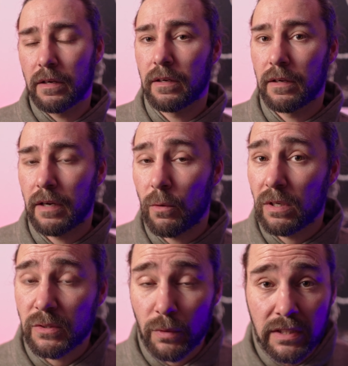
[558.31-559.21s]

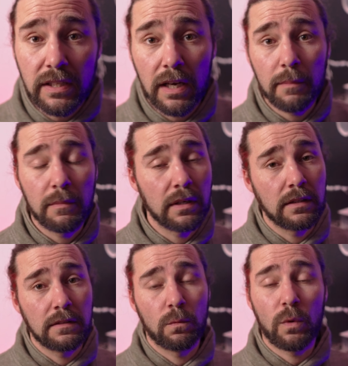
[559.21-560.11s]
hours runtime
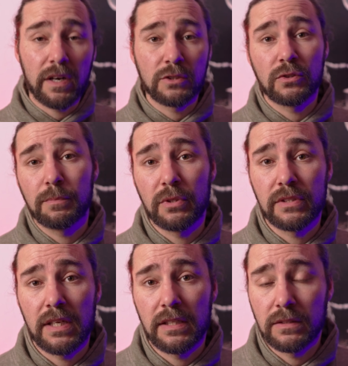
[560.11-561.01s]
in
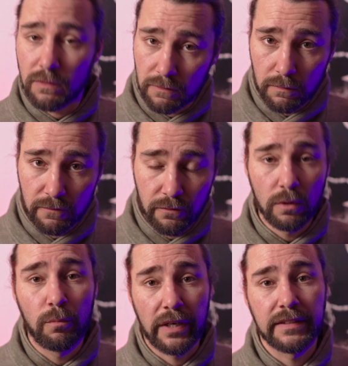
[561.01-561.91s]
100%
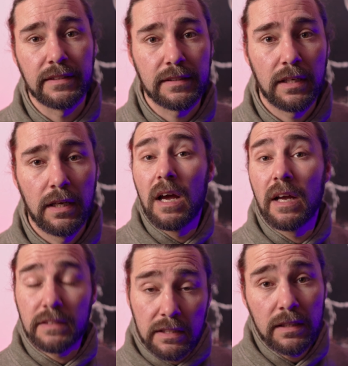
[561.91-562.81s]
full brightness.
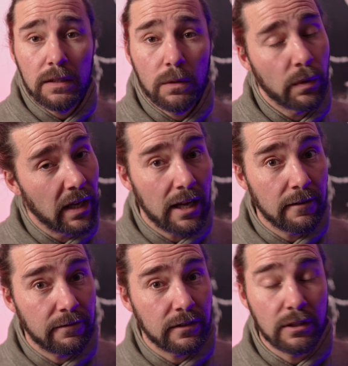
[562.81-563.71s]
And here we
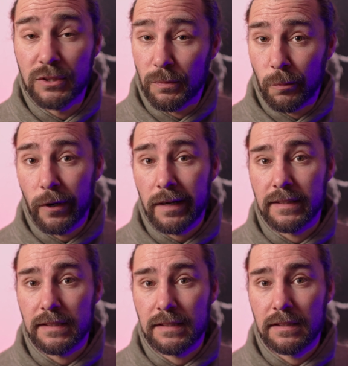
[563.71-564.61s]
have a
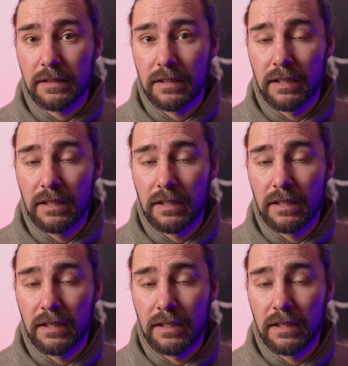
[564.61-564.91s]
surprise.